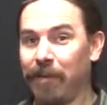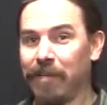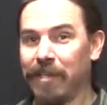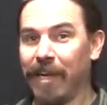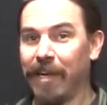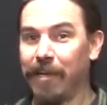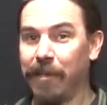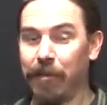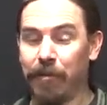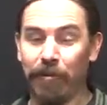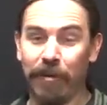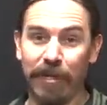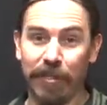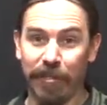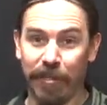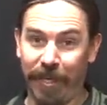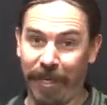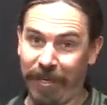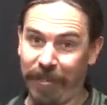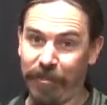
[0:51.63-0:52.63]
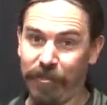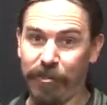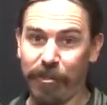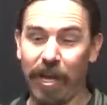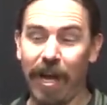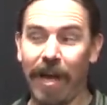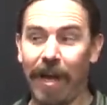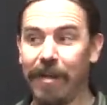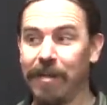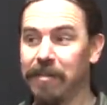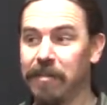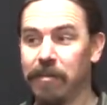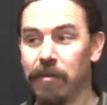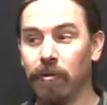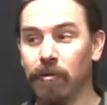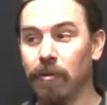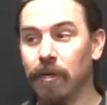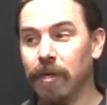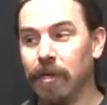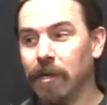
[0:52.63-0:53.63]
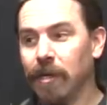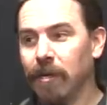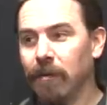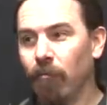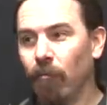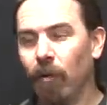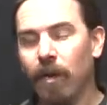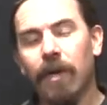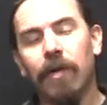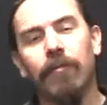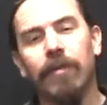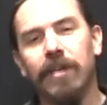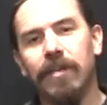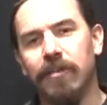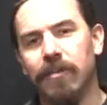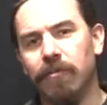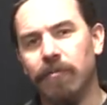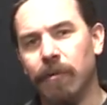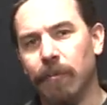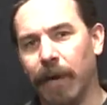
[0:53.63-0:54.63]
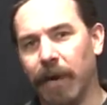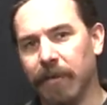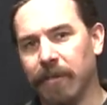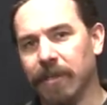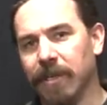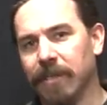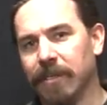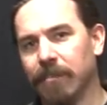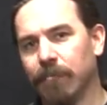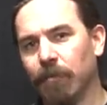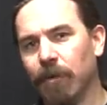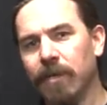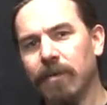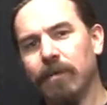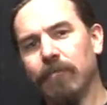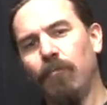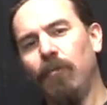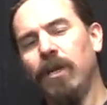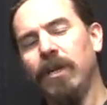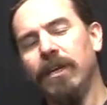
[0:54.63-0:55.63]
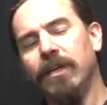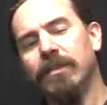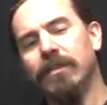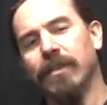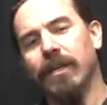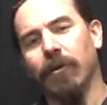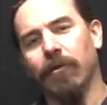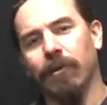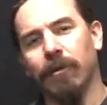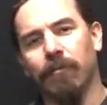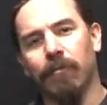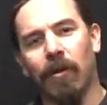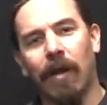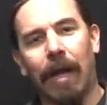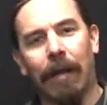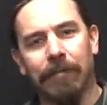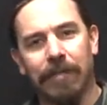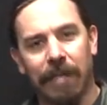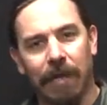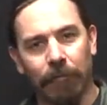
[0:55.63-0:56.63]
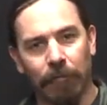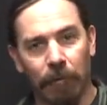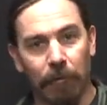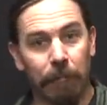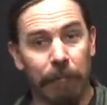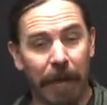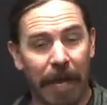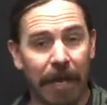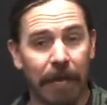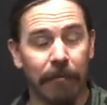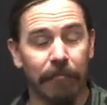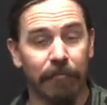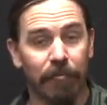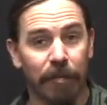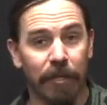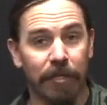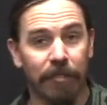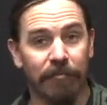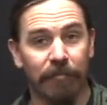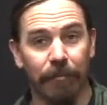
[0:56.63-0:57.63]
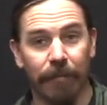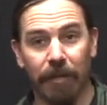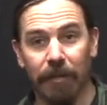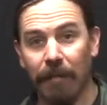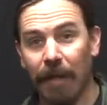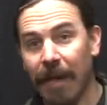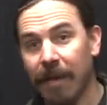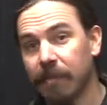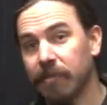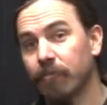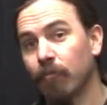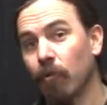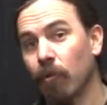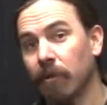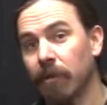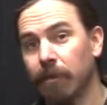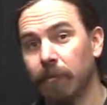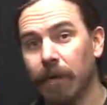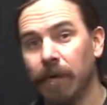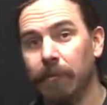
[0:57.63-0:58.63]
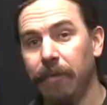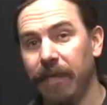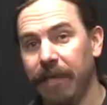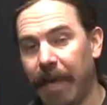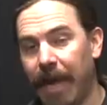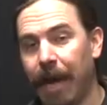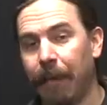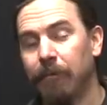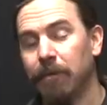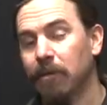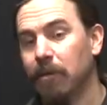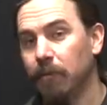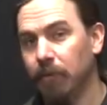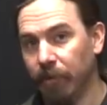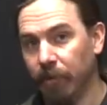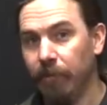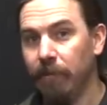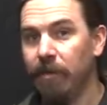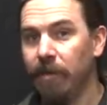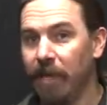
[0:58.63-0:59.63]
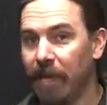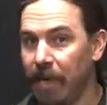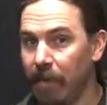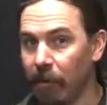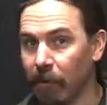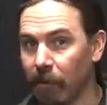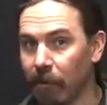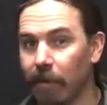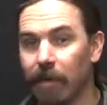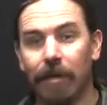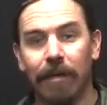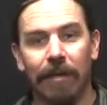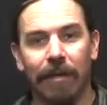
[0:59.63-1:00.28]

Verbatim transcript: outside the trench gets shot. So what can we do about this? What, what is there in perhaps our bag of tricks from the last war that might be applicable here?